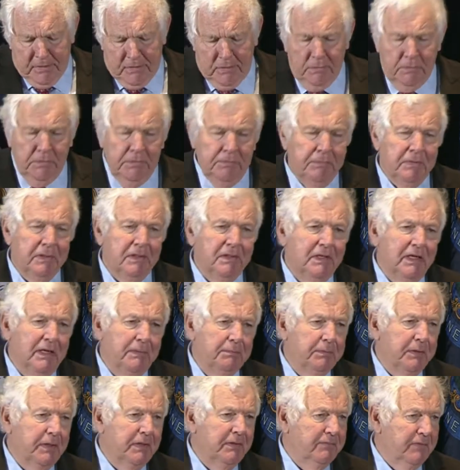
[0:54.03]
we've been
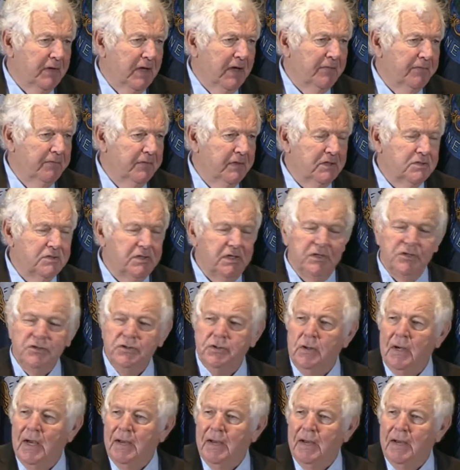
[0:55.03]
deeply involved in this issue.